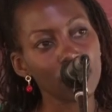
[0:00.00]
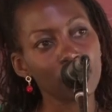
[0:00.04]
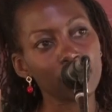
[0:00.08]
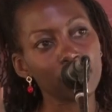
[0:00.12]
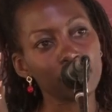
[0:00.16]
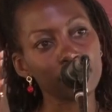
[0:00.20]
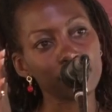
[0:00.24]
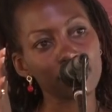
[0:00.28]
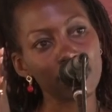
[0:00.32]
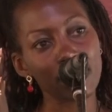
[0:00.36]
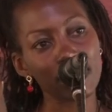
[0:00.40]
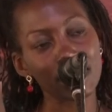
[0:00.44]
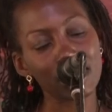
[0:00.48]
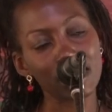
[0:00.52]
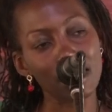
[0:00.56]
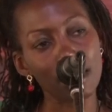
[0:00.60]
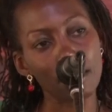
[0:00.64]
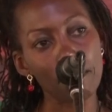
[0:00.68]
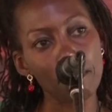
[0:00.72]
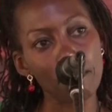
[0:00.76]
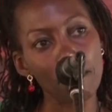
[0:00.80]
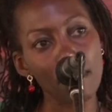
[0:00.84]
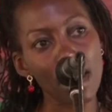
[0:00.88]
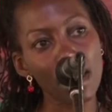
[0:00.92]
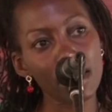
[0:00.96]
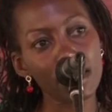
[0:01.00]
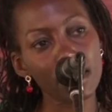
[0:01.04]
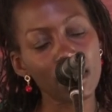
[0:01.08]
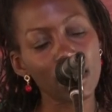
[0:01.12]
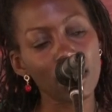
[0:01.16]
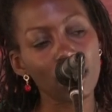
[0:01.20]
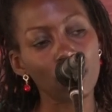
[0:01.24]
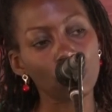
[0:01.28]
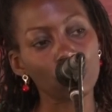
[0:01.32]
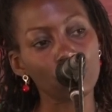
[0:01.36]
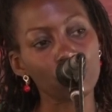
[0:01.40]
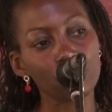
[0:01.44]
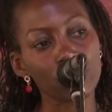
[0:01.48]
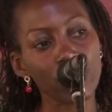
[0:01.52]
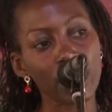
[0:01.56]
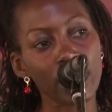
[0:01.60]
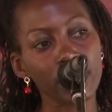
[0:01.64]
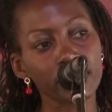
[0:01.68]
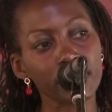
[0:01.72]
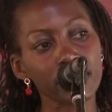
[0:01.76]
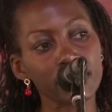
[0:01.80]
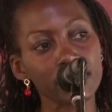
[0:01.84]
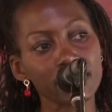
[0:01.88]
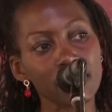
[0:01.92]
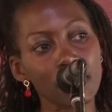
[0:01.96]
is that the mother and
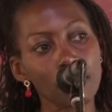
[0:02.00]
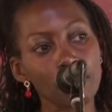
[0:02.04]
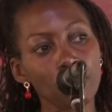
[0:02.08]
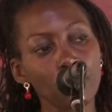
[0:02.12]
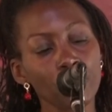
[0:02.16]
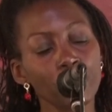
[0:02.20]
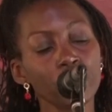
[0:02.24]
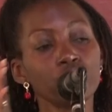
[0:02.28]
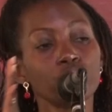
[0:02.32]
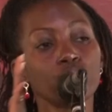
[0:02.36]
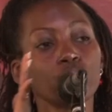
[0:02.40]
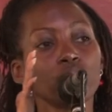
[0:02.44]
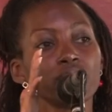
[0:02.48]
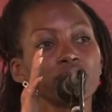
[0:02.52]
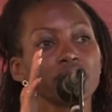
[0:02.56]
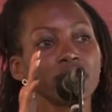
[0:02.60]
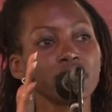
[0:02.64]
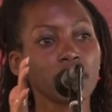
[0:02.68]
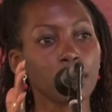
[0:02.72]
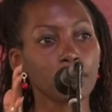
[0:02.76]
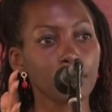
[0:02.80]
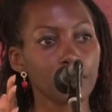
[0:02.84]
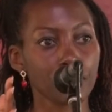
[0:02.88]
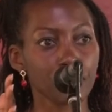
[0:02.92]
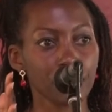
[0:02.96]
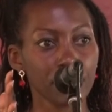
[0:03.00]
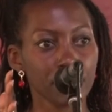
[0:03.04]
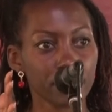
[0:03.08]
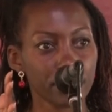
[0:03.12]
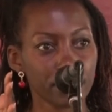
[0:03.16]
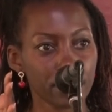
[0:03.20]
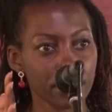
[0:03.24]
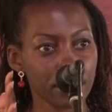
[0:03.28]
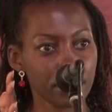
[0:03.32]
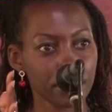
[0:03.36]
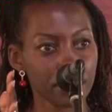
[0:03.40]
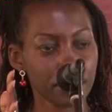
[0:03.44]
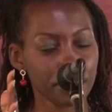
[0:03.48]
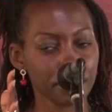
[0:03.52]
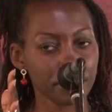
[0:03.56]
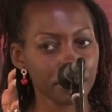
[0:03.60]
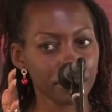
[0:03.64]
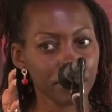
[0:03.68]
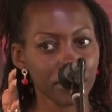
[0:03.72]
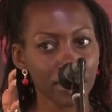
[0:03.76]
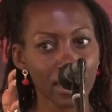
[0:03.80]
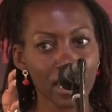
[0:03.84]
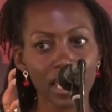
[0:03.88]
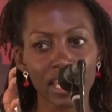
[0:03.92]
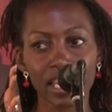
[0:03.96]
child at some point were separated.
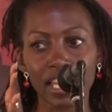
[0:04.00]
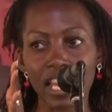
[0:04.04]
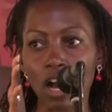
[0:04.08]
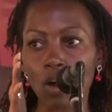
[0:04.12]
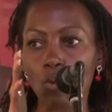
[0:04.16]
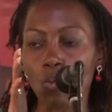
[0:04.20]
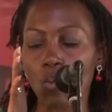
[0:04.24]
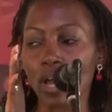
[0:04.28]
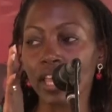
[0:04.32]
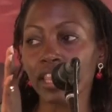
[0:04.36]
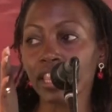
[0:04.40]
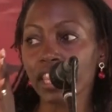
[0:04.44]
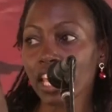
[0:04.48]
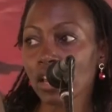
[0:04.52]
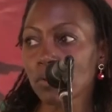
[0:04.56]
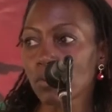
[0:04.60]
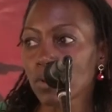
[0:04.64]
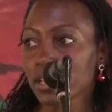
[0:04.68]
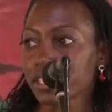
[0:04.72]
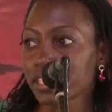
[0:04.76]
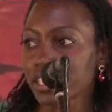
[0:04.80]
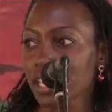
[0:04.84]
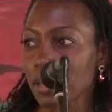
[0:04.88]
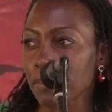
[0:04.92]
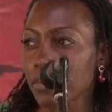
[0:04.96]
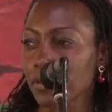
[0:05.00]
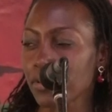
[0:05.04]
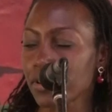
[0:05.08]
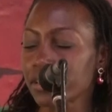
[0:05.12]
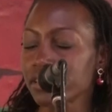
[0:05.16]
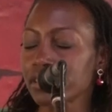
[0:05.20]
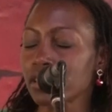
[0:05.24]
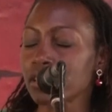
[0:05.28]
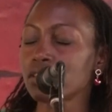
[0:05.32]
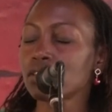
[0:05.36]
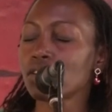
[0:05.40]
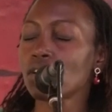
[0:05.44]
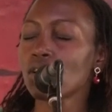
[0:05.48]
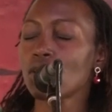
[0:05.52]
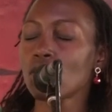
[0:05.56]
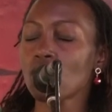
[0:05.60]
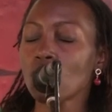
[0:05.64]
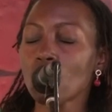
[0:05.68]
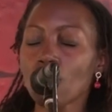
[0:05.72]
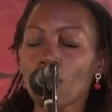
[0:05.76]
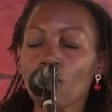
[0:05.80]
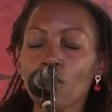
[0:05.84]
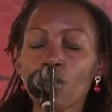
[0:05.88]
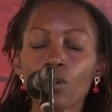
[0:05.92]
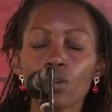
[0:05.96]
Now, when they were separated,
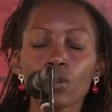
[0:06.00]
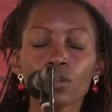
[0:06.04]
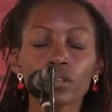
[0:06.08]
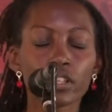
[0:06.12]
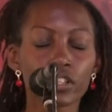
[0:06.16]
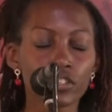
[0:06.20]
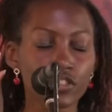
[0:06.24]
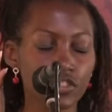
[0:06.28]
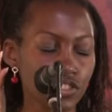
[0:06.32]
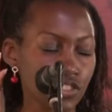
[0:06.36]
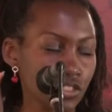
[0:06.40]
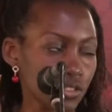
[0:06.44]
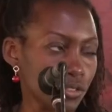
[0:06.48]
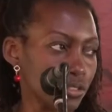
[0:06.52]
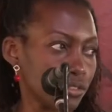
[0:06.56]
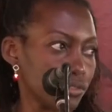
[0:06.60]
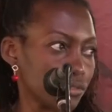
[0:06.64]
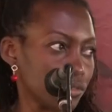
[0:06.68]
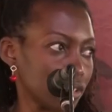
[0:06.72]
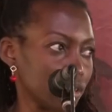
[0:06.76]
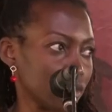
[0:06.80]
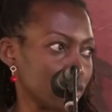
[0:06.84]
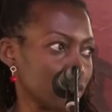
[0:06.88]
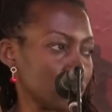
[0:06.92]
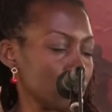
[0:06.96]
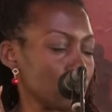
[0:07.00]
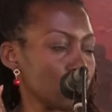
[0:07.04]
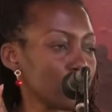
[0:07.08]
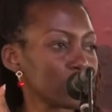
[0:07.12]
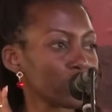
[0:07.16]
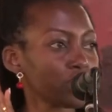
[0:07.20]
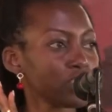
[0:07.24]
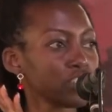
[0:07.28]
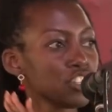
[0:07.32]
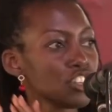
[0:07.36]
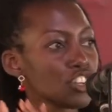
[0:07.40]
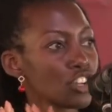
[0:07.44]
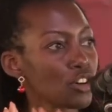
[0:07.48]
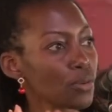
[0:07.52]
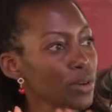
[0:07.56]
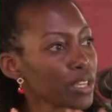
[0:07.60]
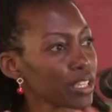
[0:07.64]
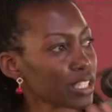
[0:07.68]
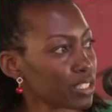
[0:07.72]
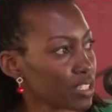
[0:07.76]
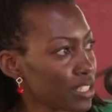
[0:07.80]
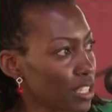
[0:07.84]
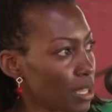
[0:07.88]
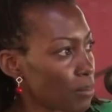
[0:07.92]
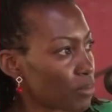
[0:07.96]
all the children, there was no
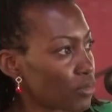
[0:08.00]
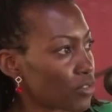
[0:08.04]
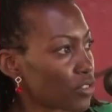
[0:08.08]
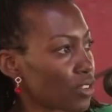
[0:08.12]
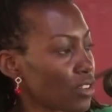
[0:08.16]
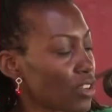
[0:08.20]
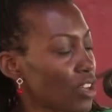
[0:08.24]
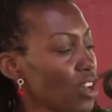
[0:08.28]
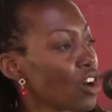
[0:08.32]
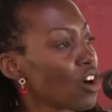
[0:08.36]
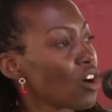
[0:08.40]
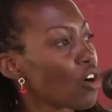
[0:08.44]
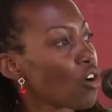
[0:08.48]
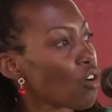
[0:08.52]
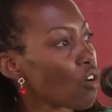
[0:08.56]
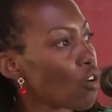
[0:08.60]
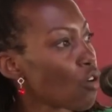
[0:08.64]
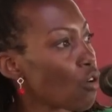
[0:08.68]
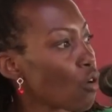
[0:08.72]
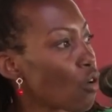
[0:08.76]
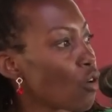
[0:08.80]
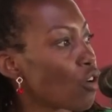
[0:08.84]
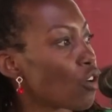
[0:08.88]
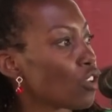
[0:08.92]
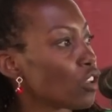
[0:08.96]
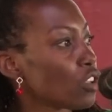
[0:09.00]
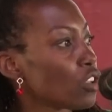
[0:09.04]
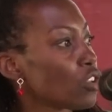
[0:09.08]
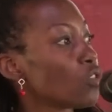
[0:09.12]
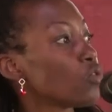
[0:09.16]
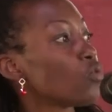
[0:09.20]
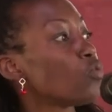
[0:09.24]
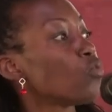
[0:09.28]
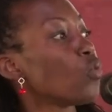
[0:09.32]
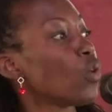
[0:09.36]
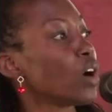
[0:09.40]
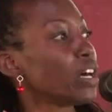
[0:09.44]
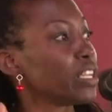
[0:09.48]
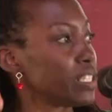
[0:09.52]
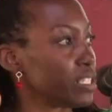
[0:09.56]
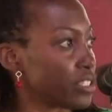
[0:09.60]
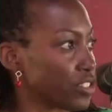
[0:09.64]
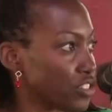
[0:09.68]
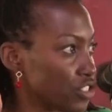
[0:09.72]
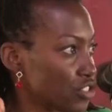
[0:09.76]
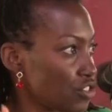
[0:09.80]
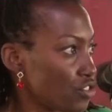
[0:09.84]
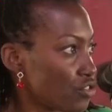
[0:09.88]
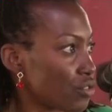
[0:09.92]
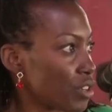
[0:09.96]
exception, all were
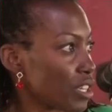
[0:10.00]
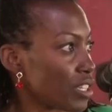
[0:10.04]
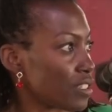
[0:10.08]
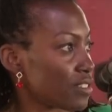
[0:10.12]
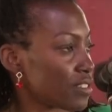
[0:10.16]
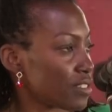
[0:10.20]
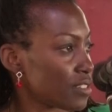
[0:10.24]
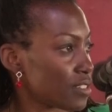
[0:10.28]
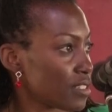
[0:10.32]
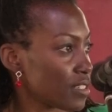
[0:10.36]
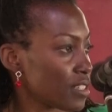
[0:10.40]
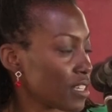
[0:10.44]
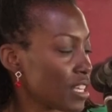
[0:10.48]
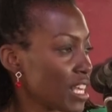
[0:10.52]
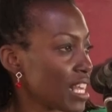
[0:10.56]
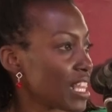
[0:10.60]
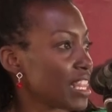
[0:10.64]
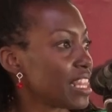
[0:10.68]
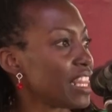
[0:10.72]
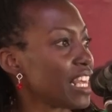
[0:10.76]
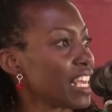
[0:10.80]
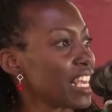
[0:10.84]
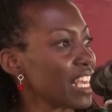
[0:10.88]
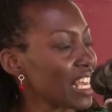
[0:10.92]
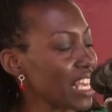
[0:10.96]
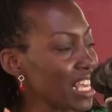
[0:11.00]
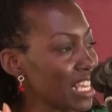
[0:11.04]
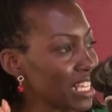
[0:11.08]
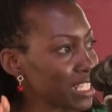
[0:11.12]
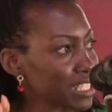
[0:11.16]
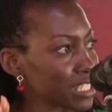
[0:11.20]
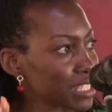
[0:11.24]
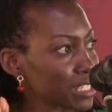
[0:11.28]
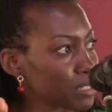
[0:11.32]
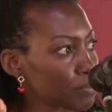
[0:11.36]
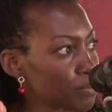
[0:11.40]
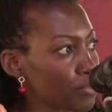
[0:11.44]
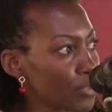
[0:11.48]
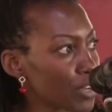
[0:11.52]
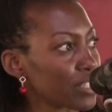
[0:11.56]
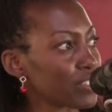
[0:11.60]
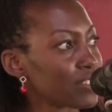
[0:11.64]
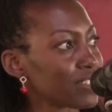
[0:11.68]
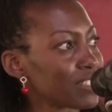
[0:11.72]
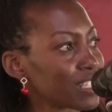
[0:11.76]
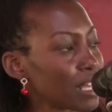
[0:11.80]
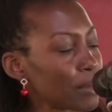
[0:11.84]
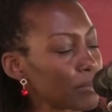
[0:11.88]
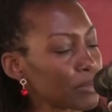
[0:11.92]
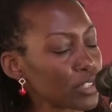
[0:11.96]
distressed. They
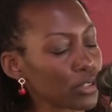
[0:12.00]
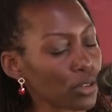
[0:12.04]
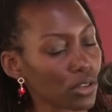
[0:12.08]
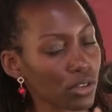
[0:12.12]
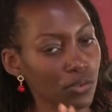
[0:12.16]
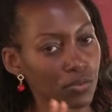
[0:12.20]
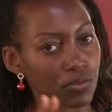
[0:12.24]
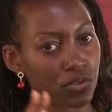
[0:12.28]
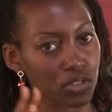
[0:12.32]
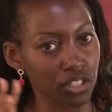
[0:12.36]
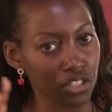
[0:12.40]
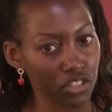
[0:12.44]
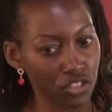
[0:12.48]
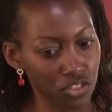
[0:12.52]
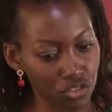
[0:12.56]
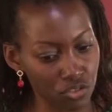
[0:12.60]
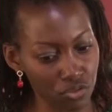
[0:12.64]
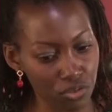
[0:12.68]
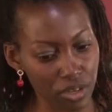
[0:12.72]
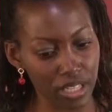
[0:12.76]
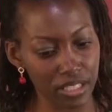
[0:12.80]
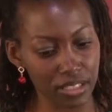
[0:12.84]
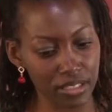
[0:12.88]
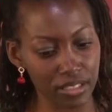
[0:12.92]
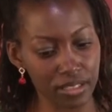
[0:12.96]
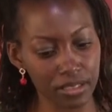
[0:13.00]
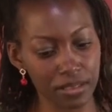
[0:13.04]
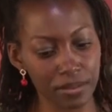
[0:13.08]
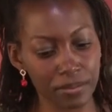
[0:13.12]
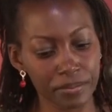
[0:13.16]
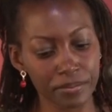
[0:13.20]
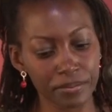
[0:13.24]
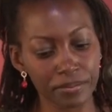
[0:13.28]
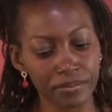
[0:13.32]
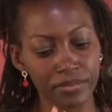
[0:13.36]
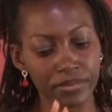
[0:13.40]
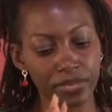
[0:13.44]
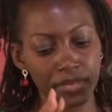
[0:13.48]
expressed some sort of distress.